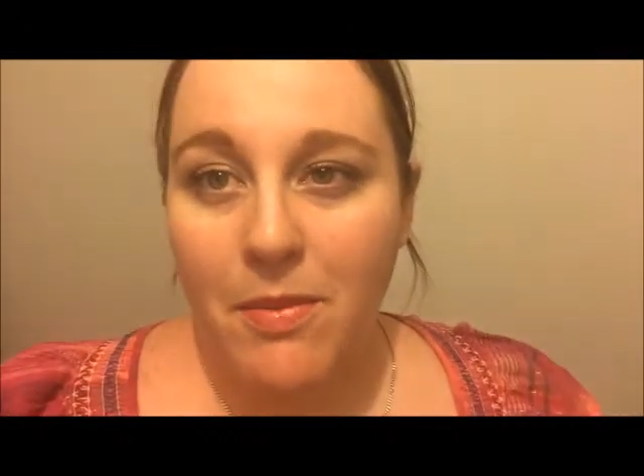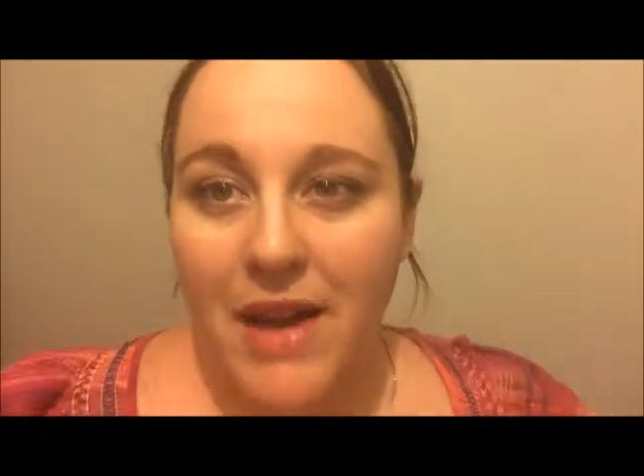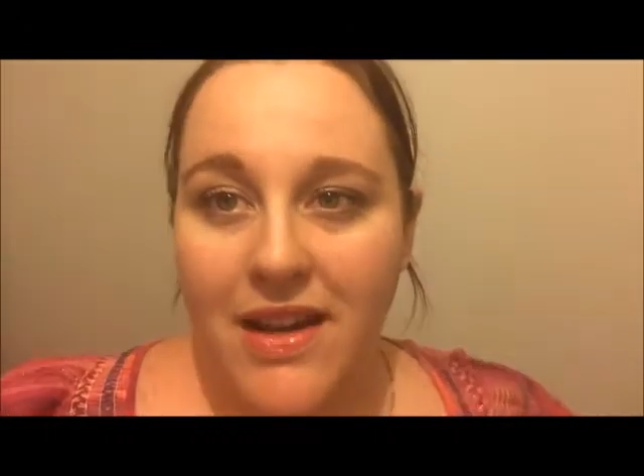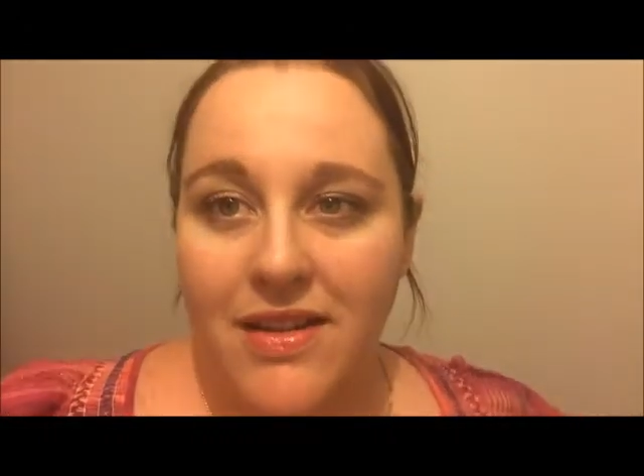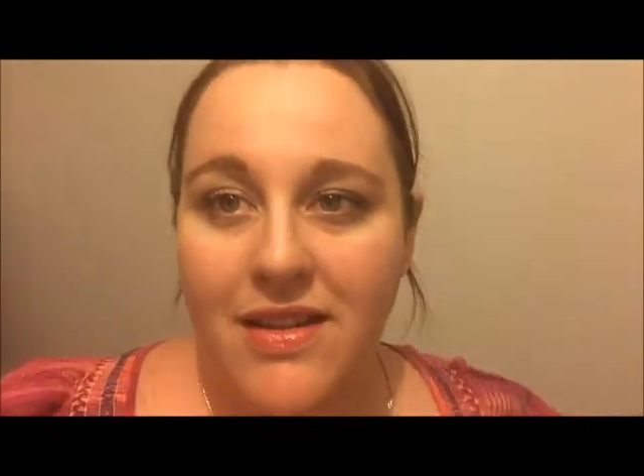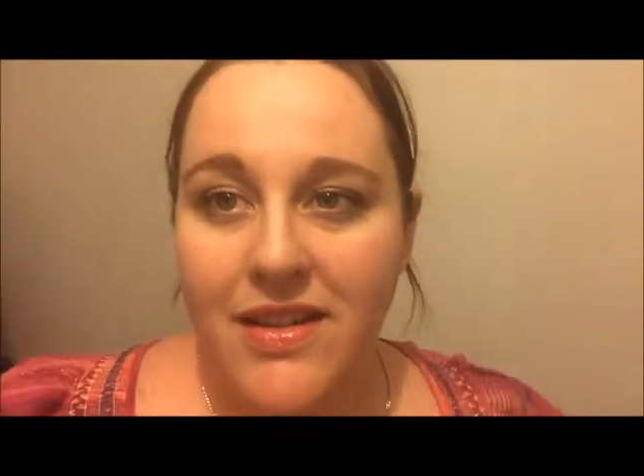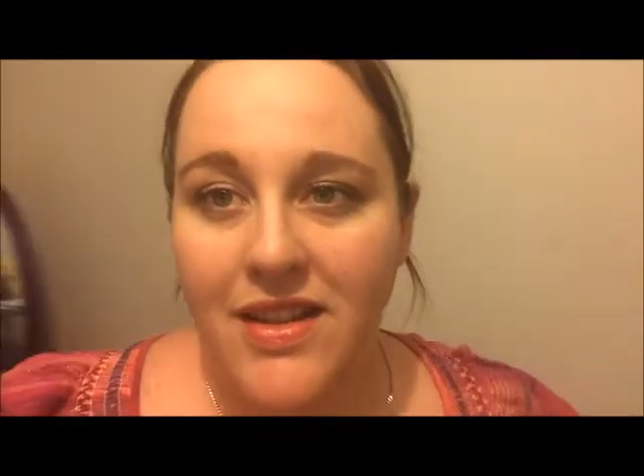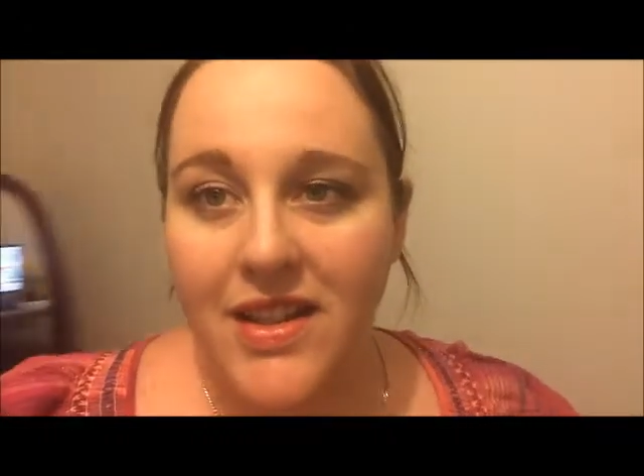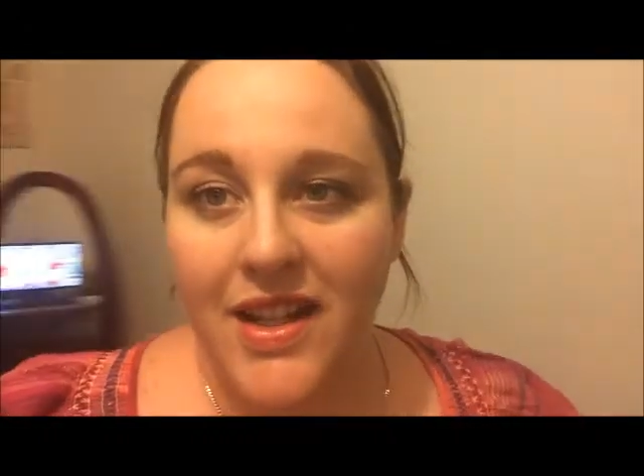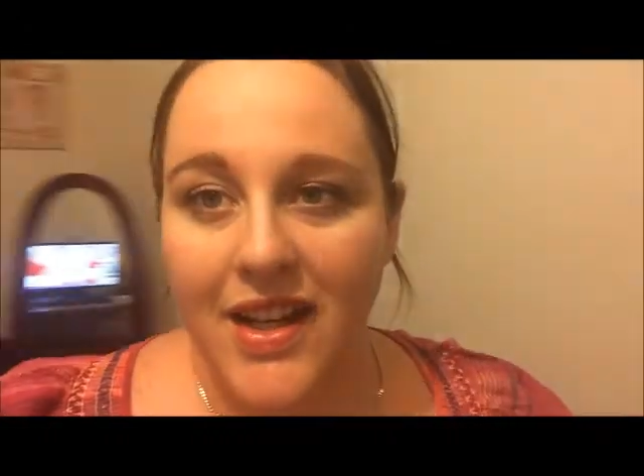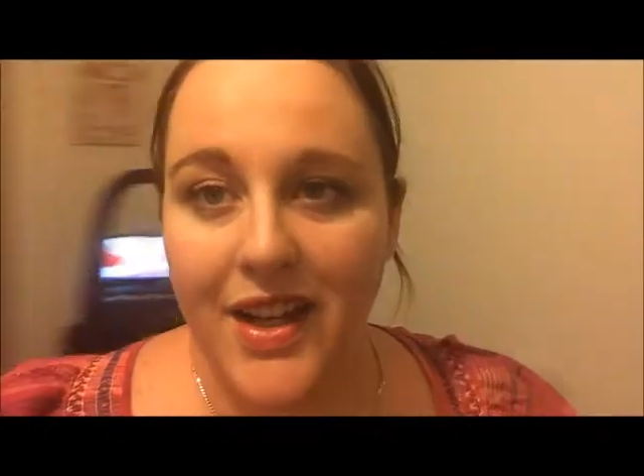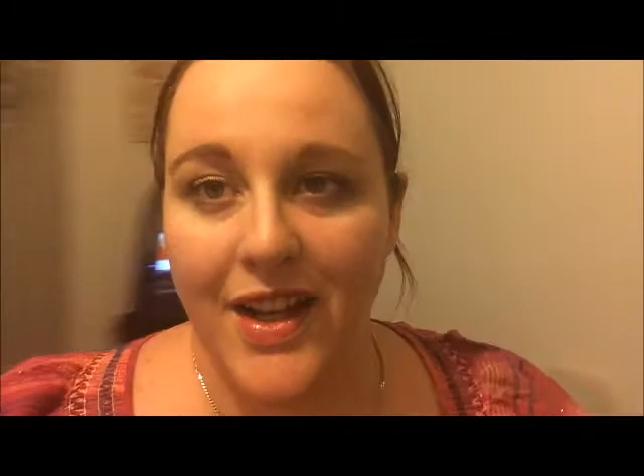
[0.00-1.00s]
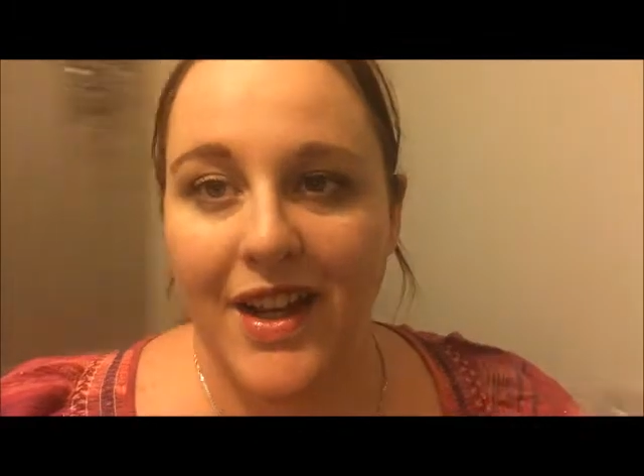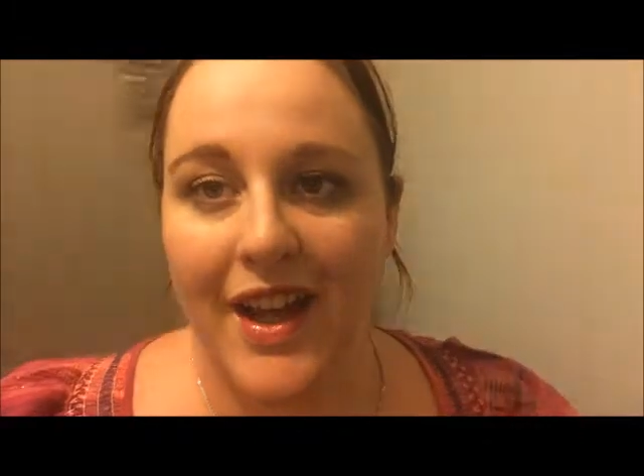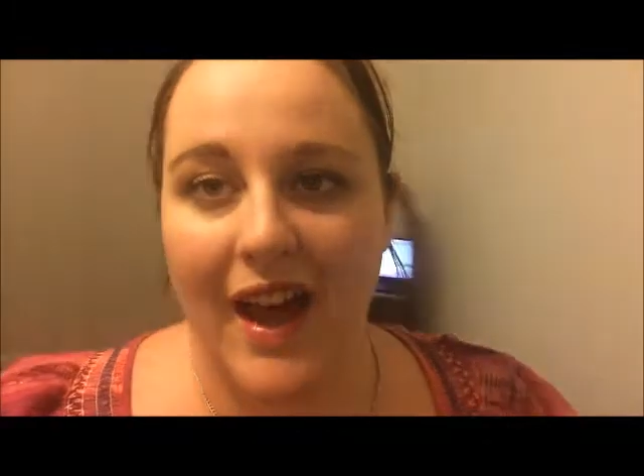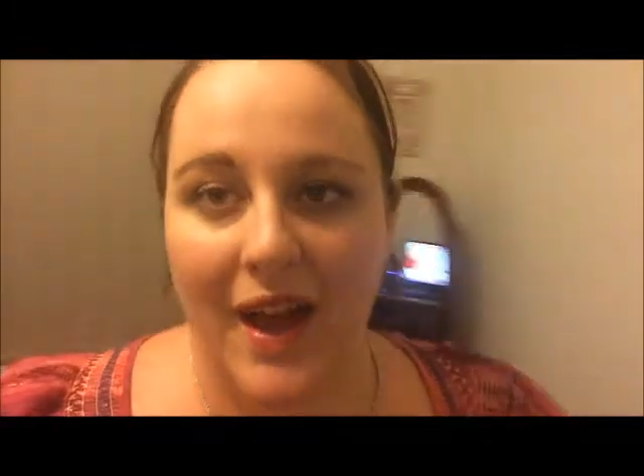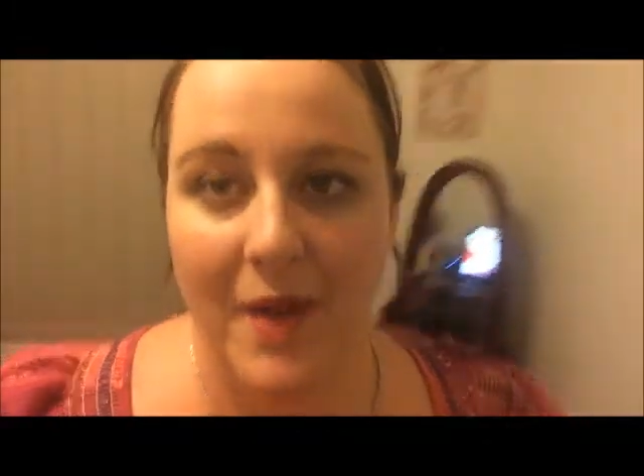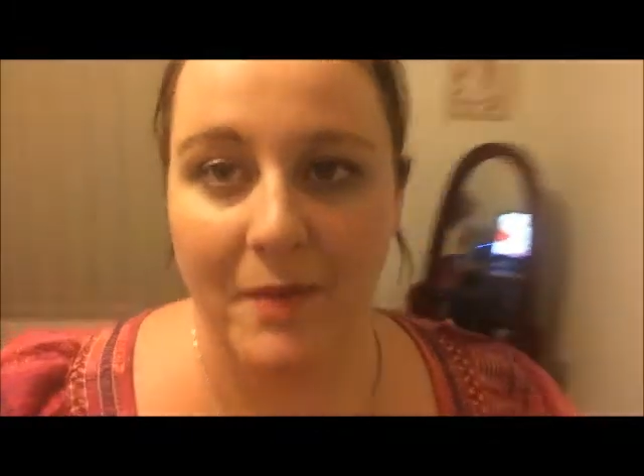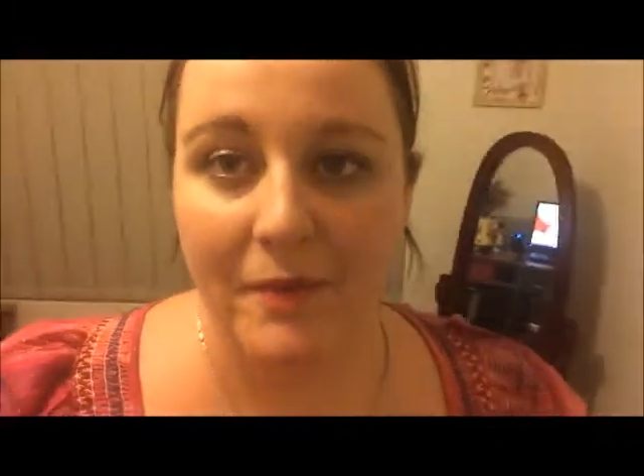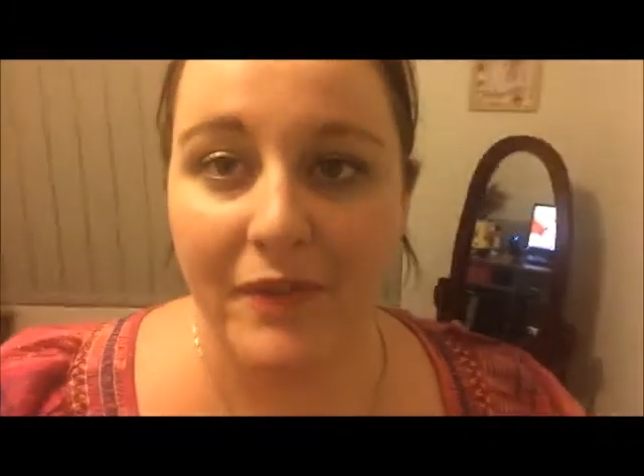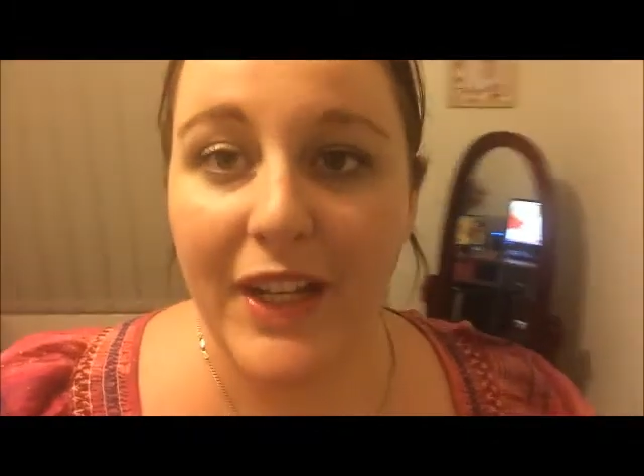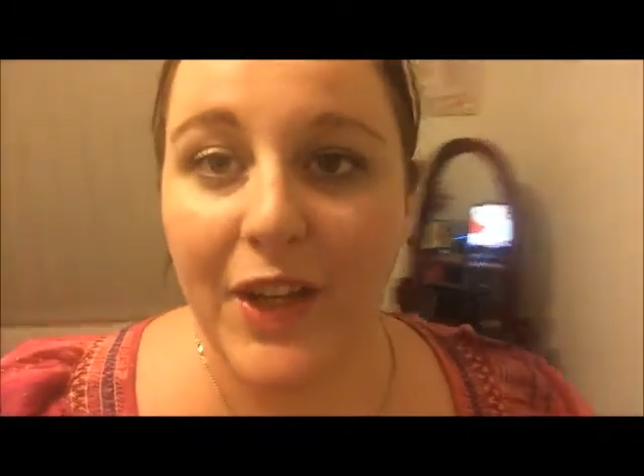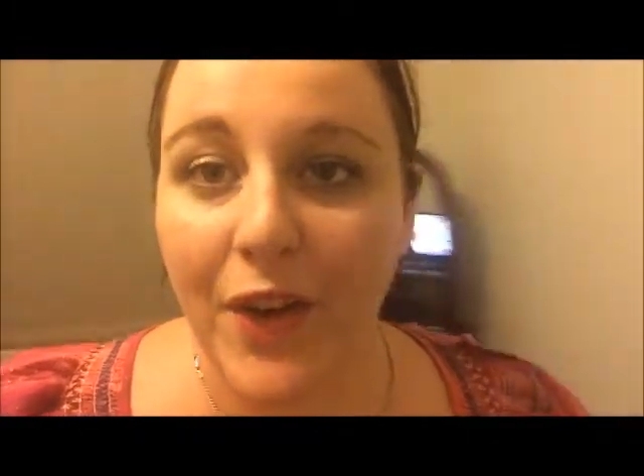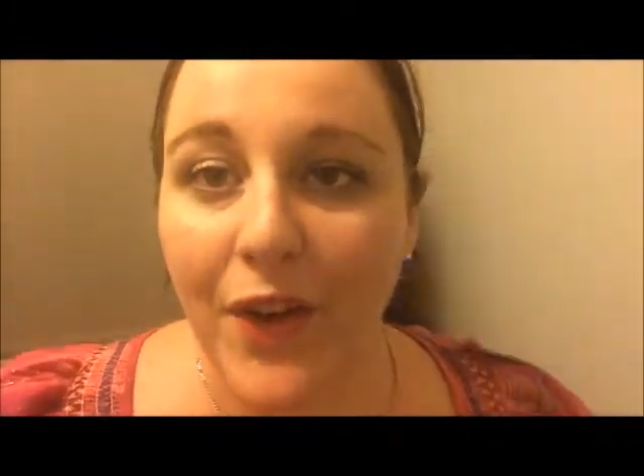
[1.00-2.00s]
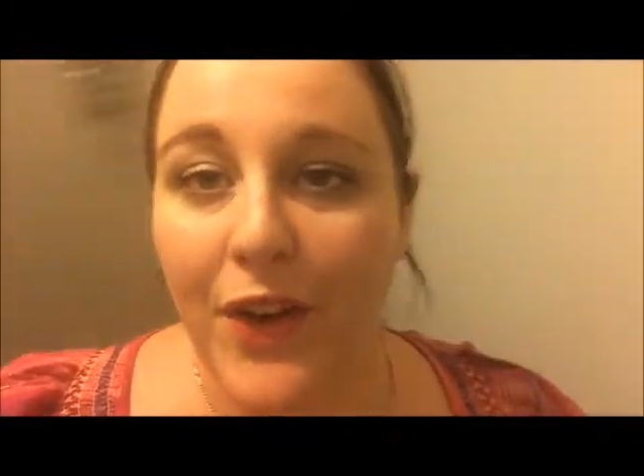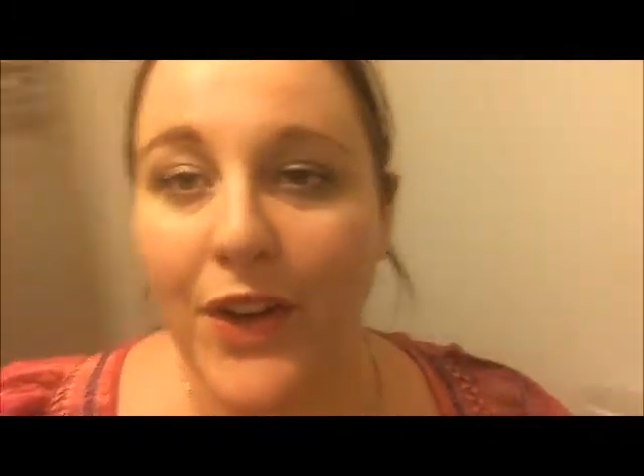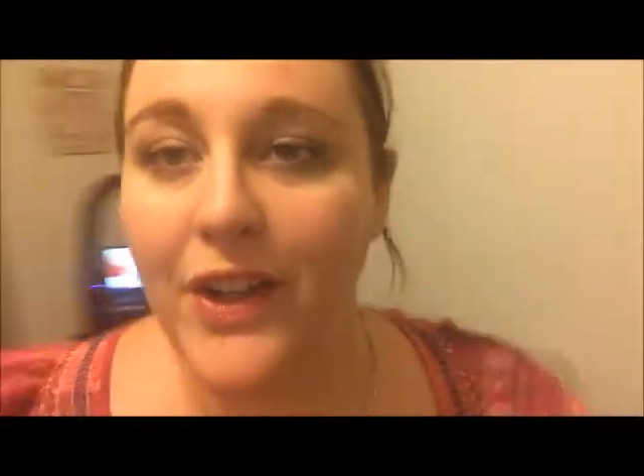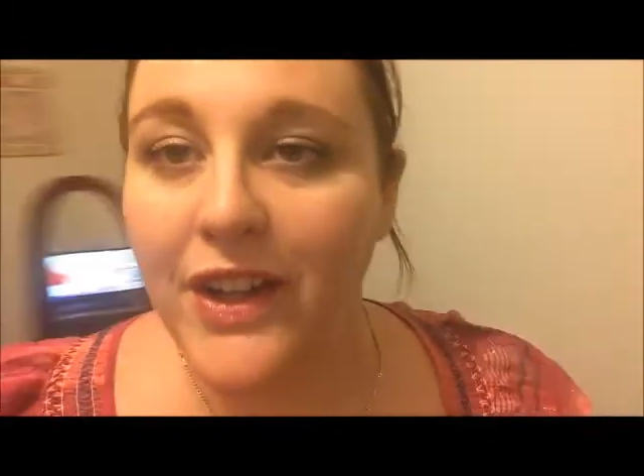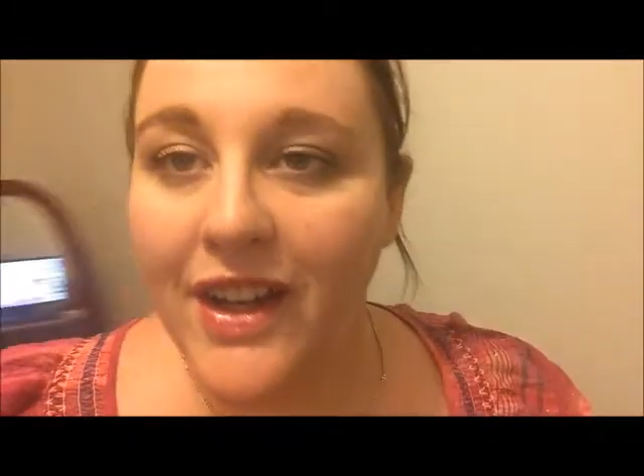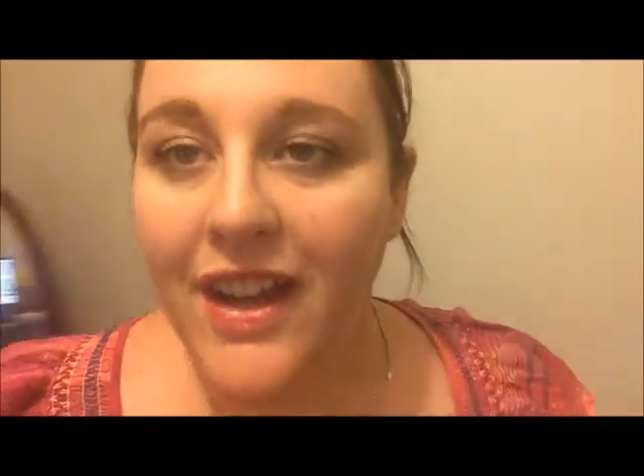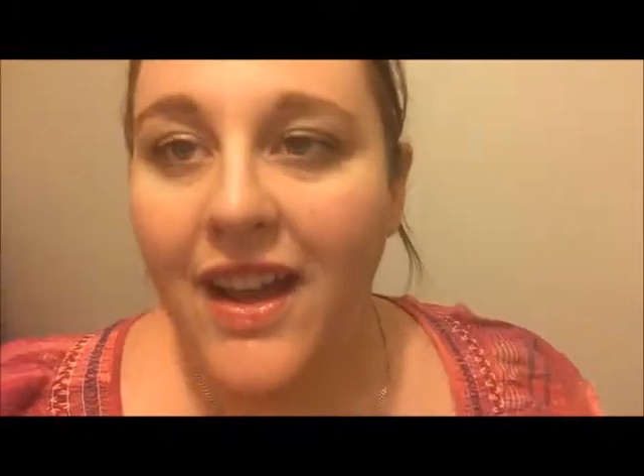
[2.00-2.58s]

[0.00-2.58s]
best video.